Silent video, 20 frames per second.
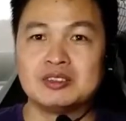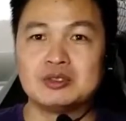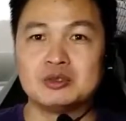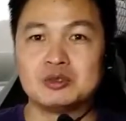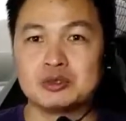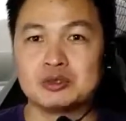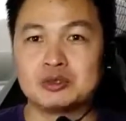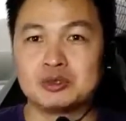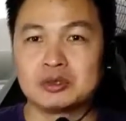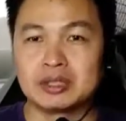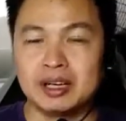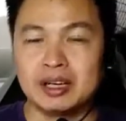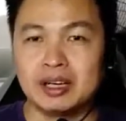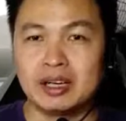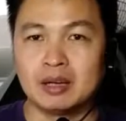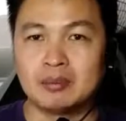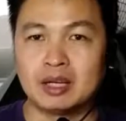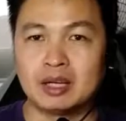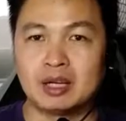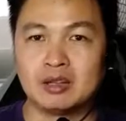to, to care
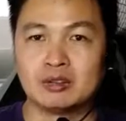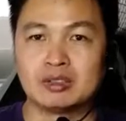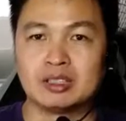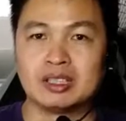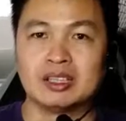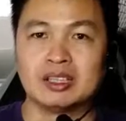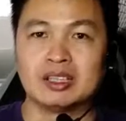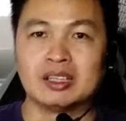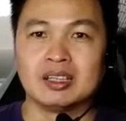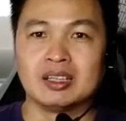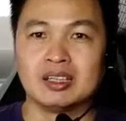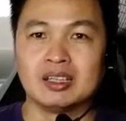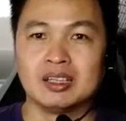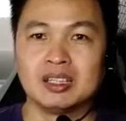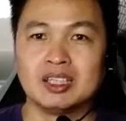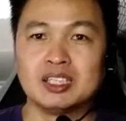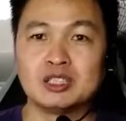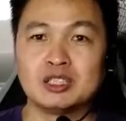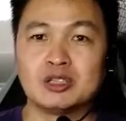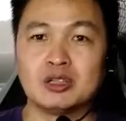about uh,
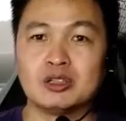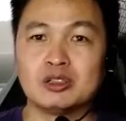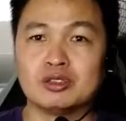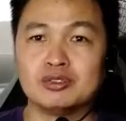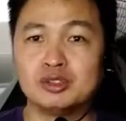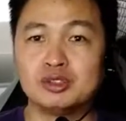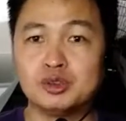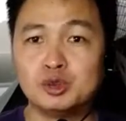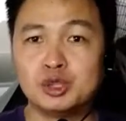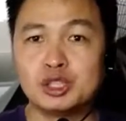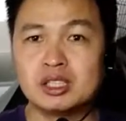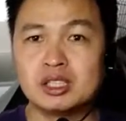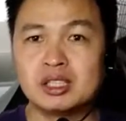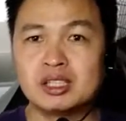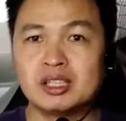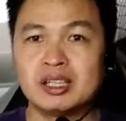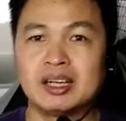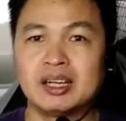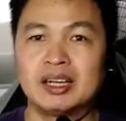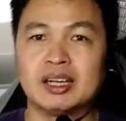his or her
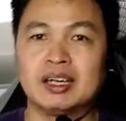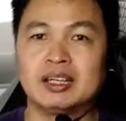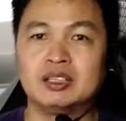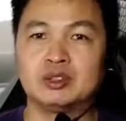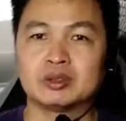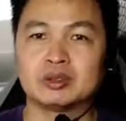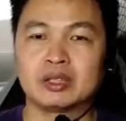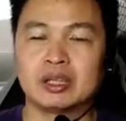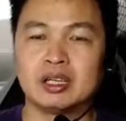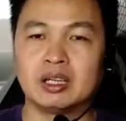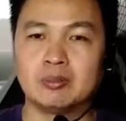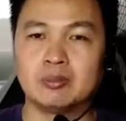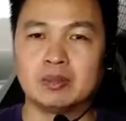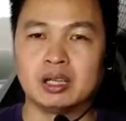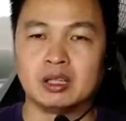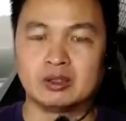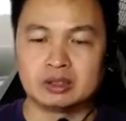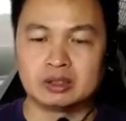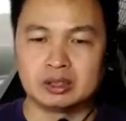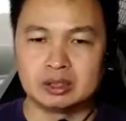future and to care
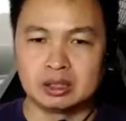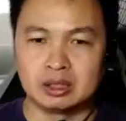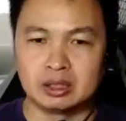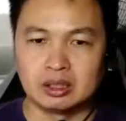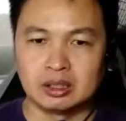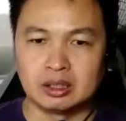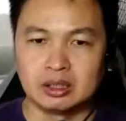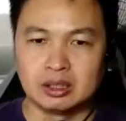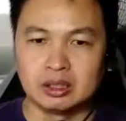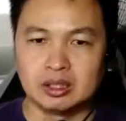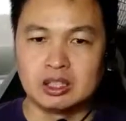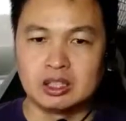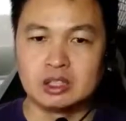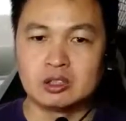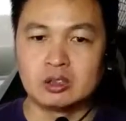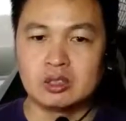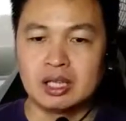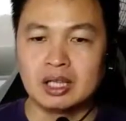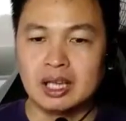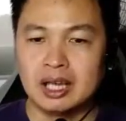about uh, his
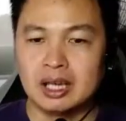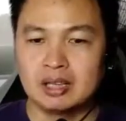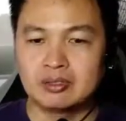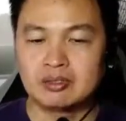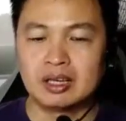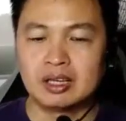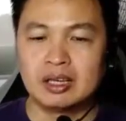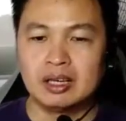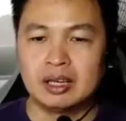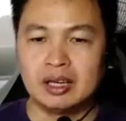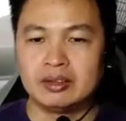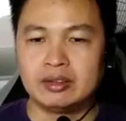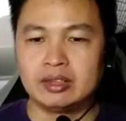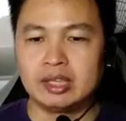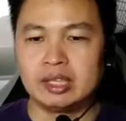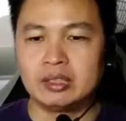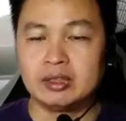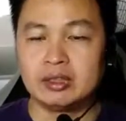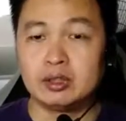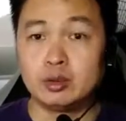or her life and
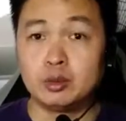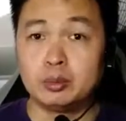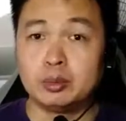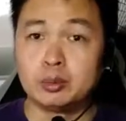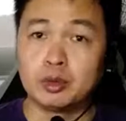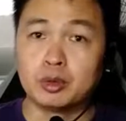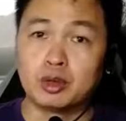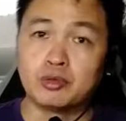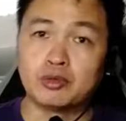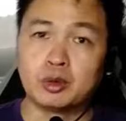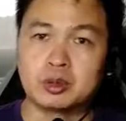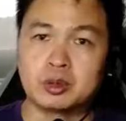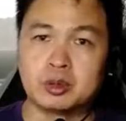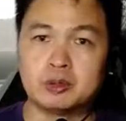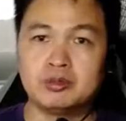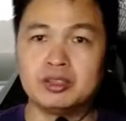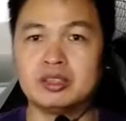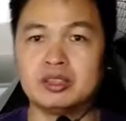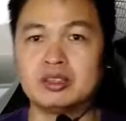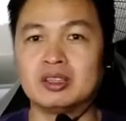then they will be more
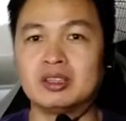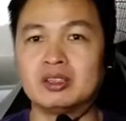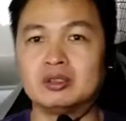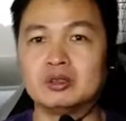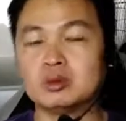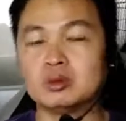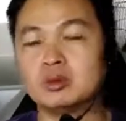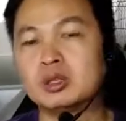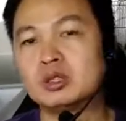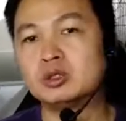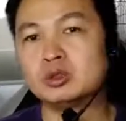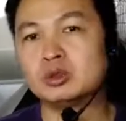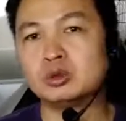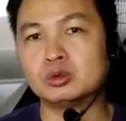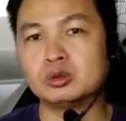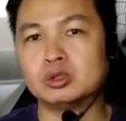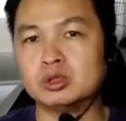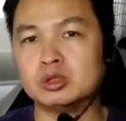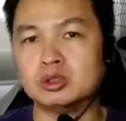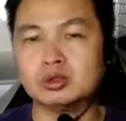motivated to want
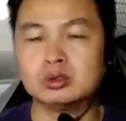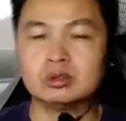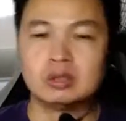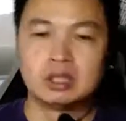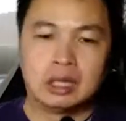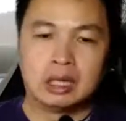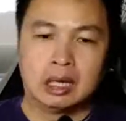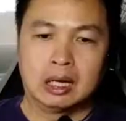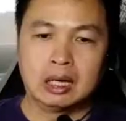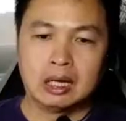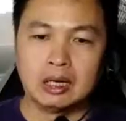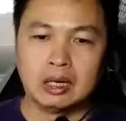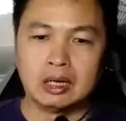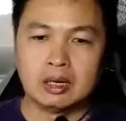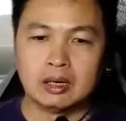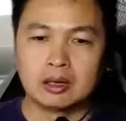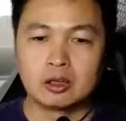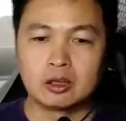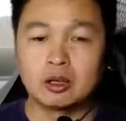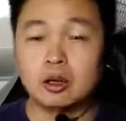to you know
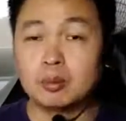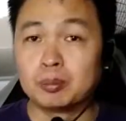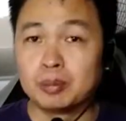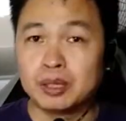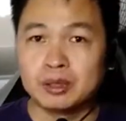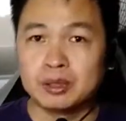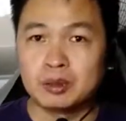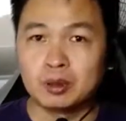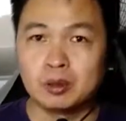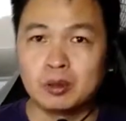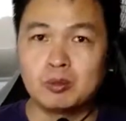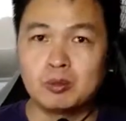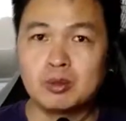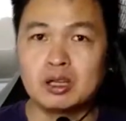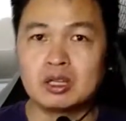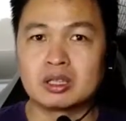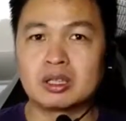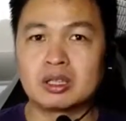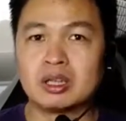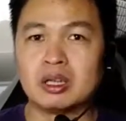uh, complete the
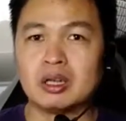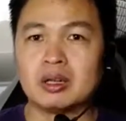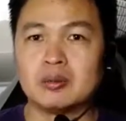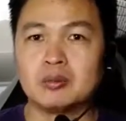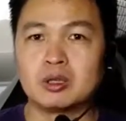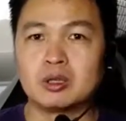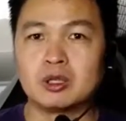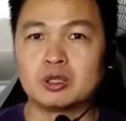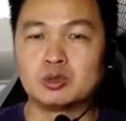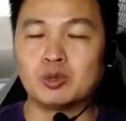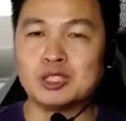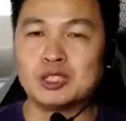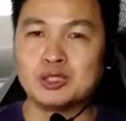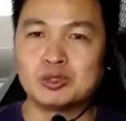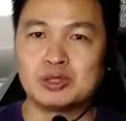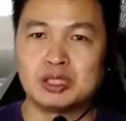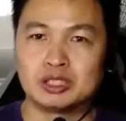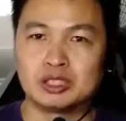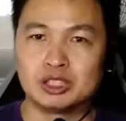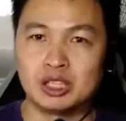homework because why
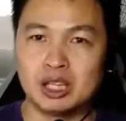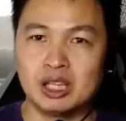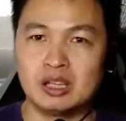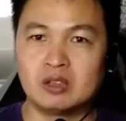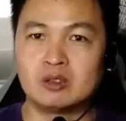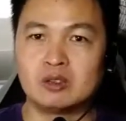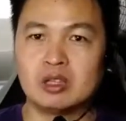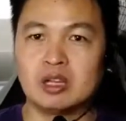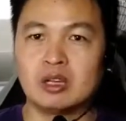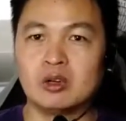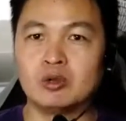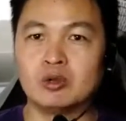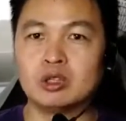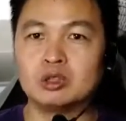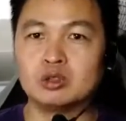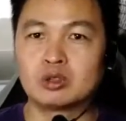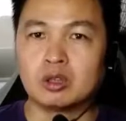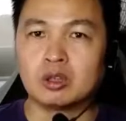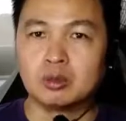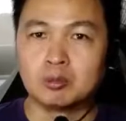should a child
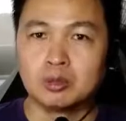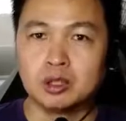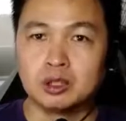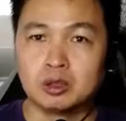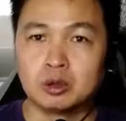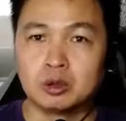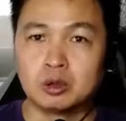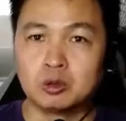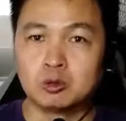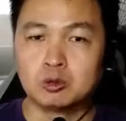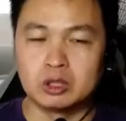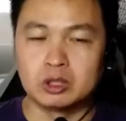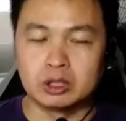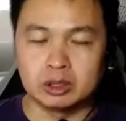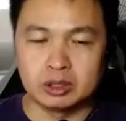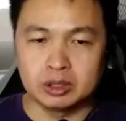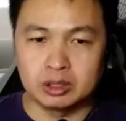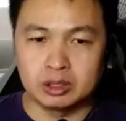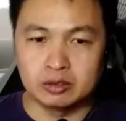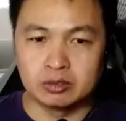want to complete the
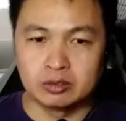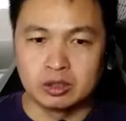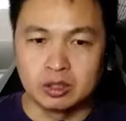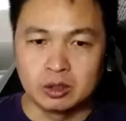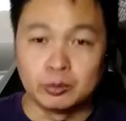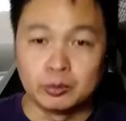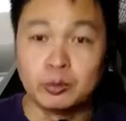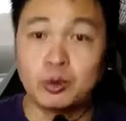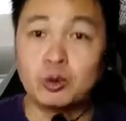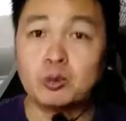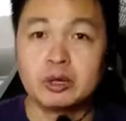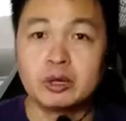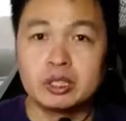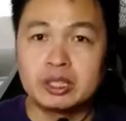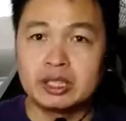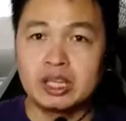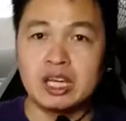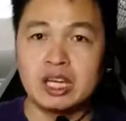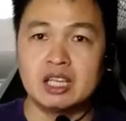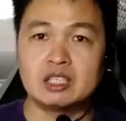homework if nobody
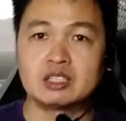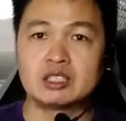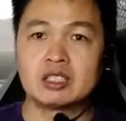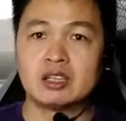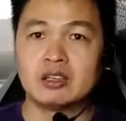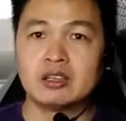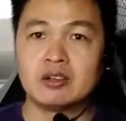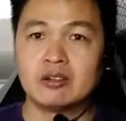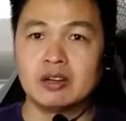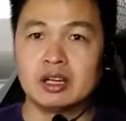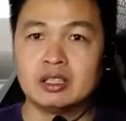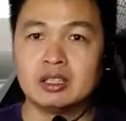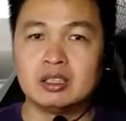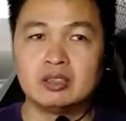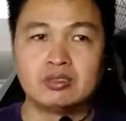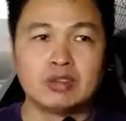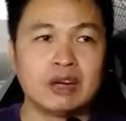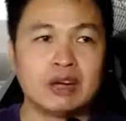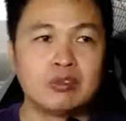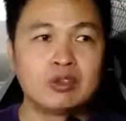cares, right?
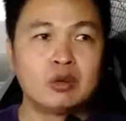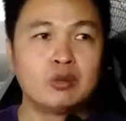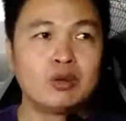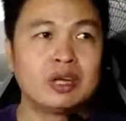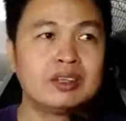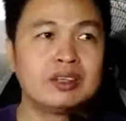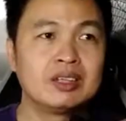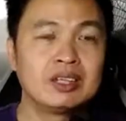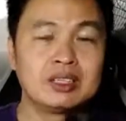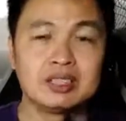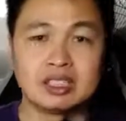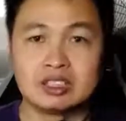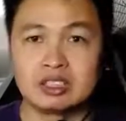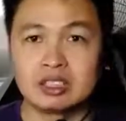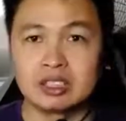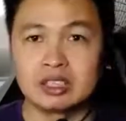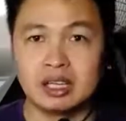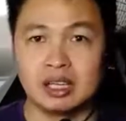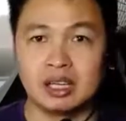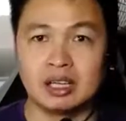If everyone
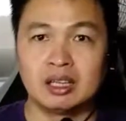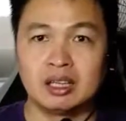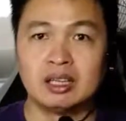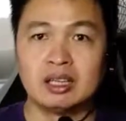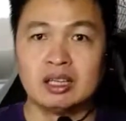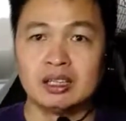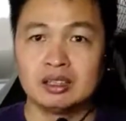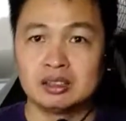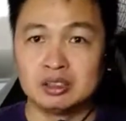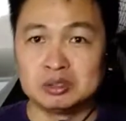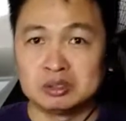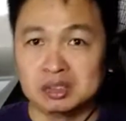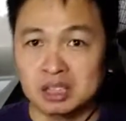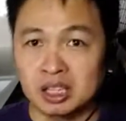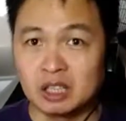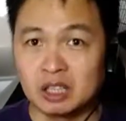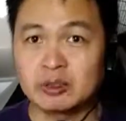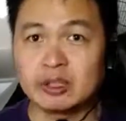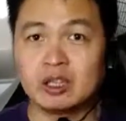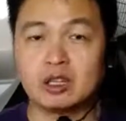doesn't care, the
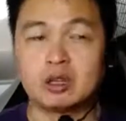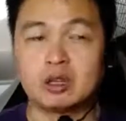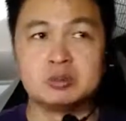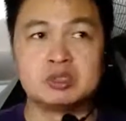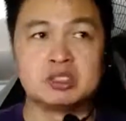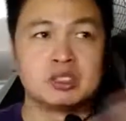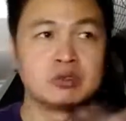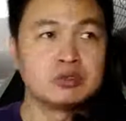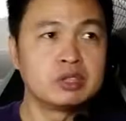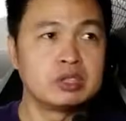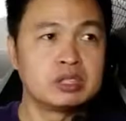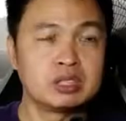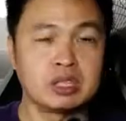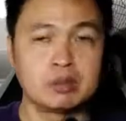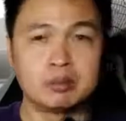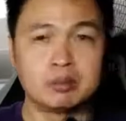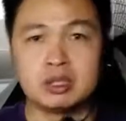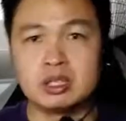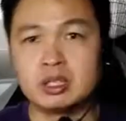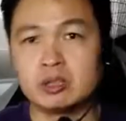child can observe what is
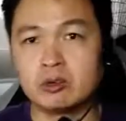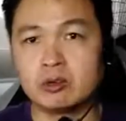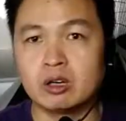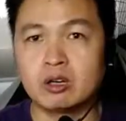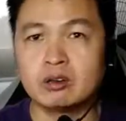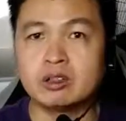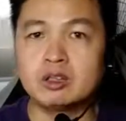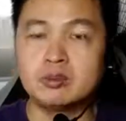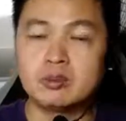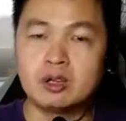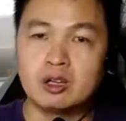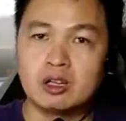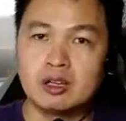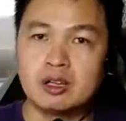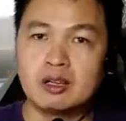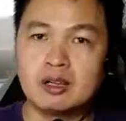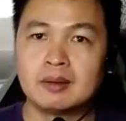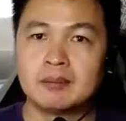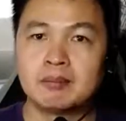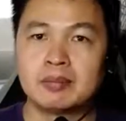happening around him or
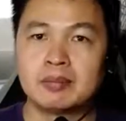her,